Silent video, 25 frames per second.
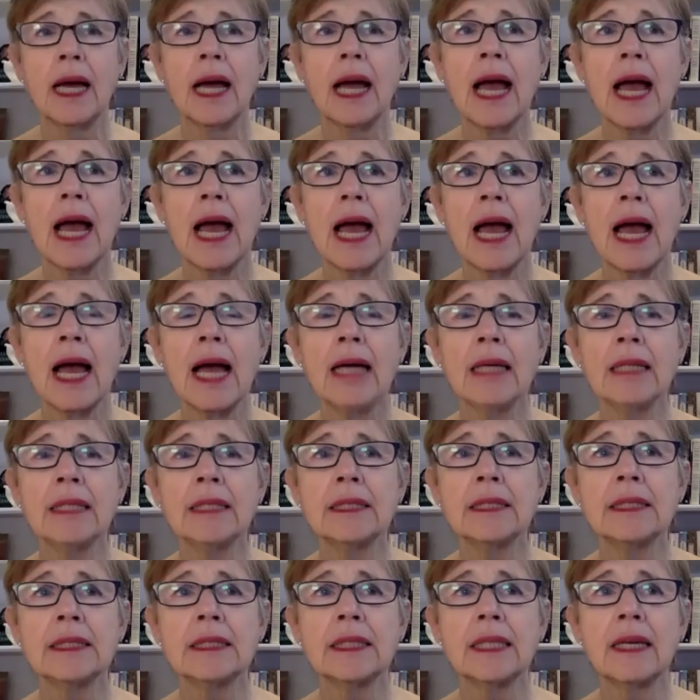
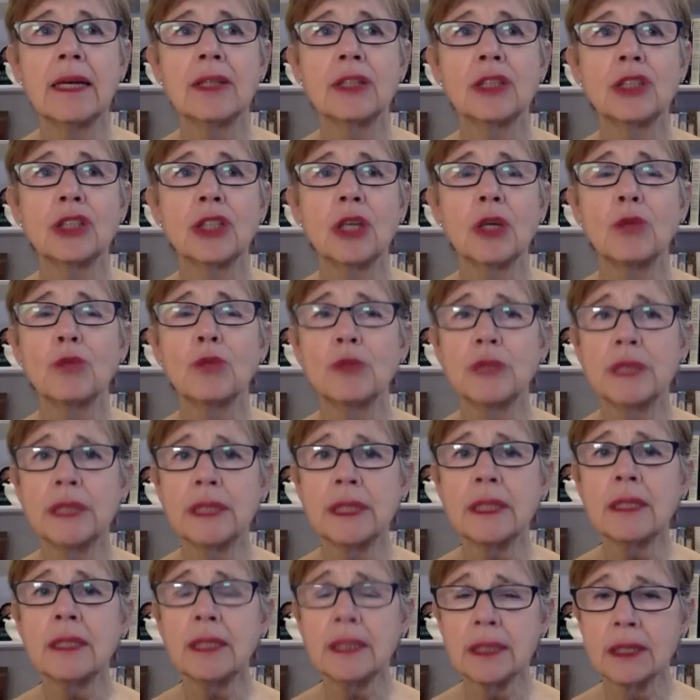and so
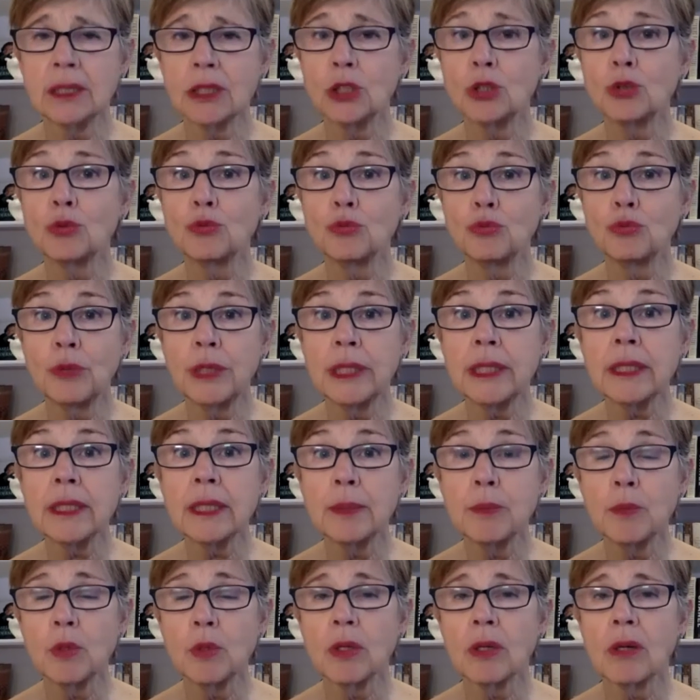resilience is really
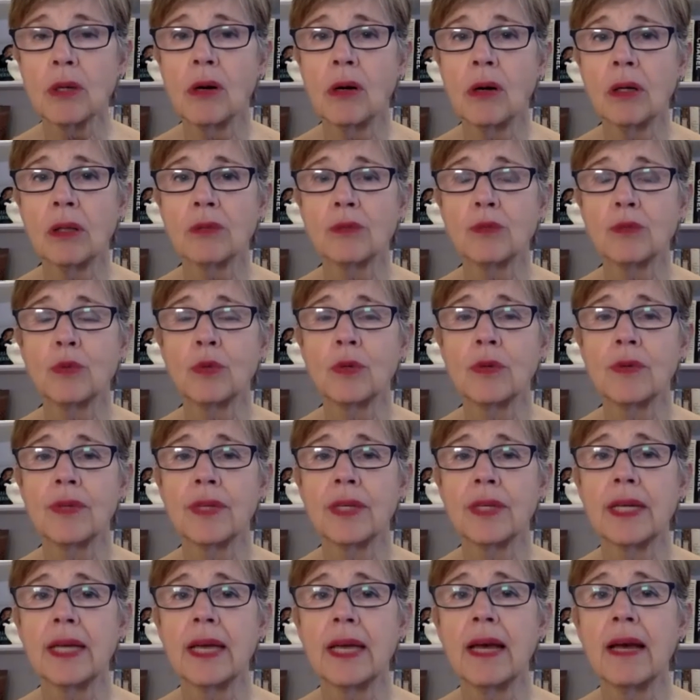more called for
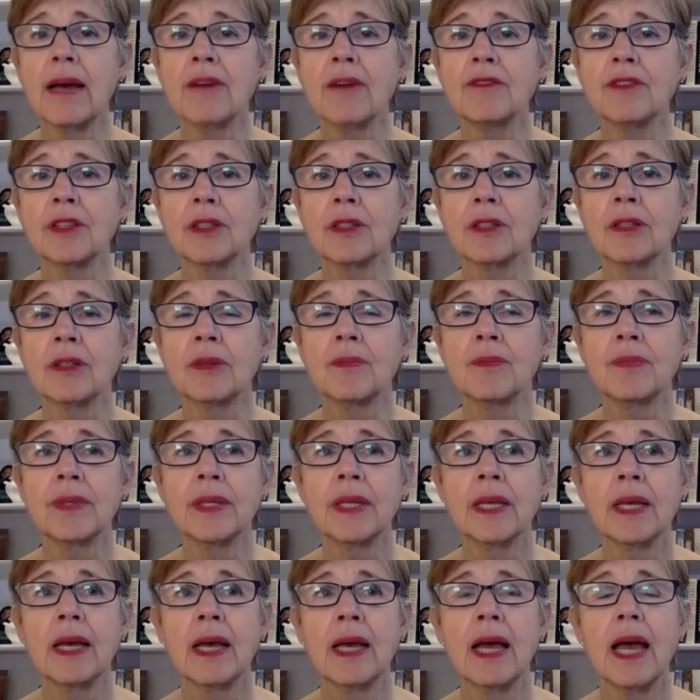than ever.
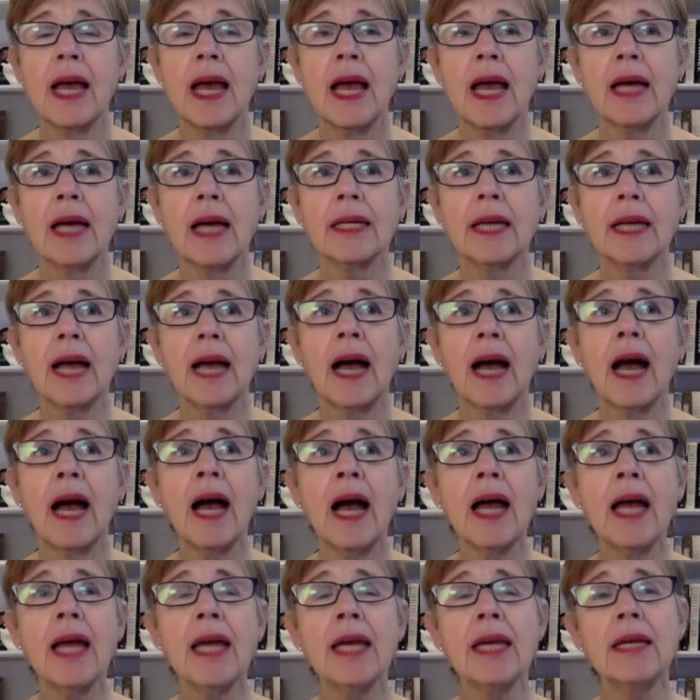And
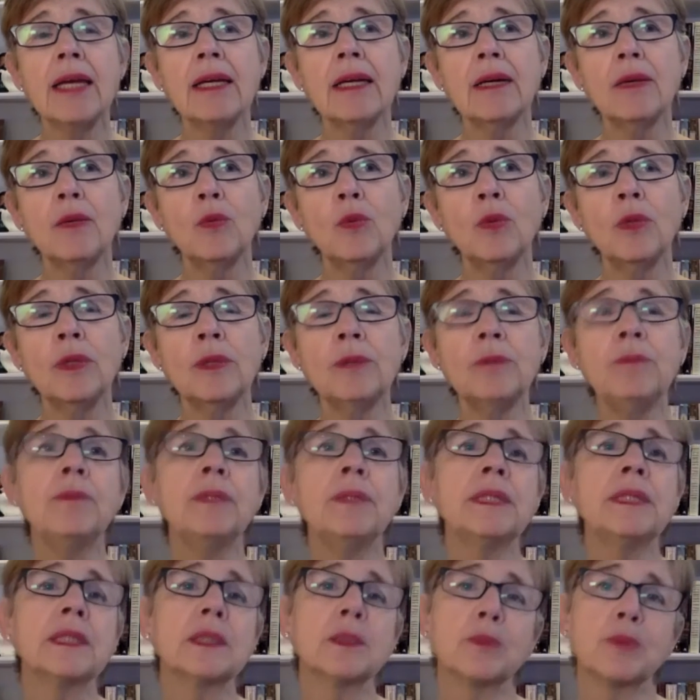I wouldn't be
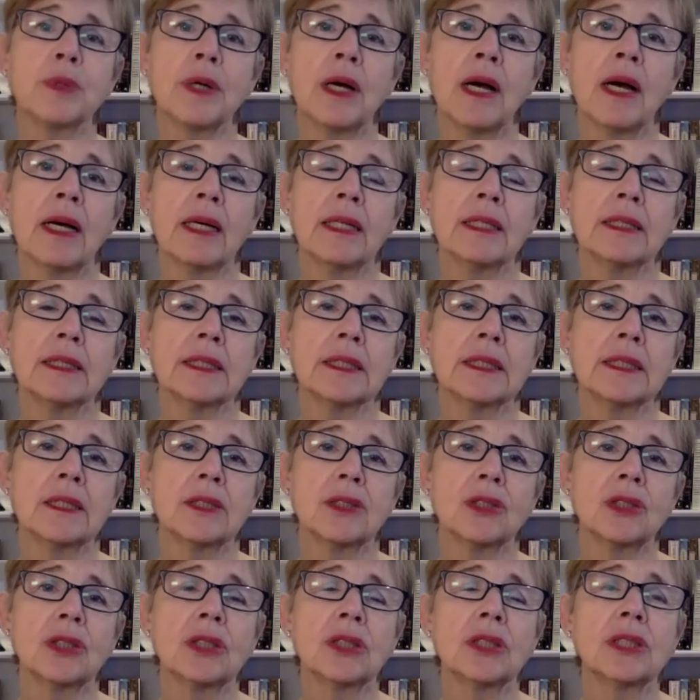surprised
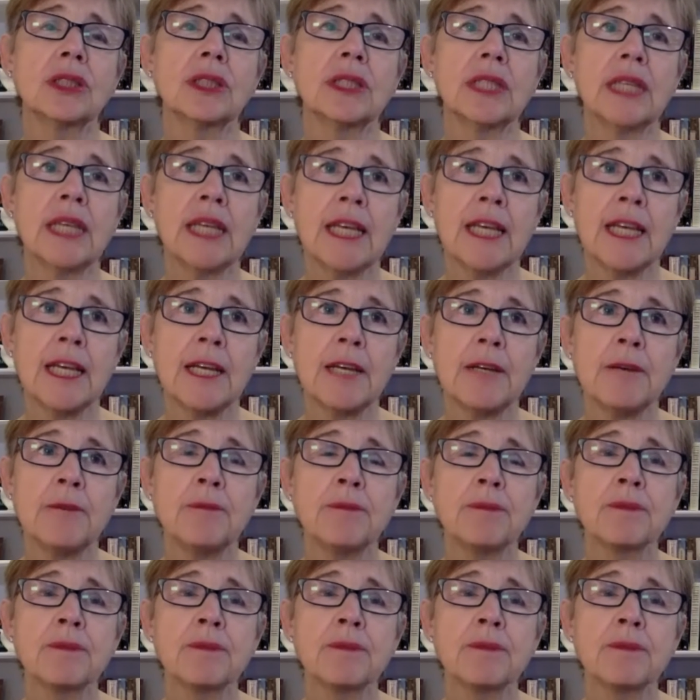to see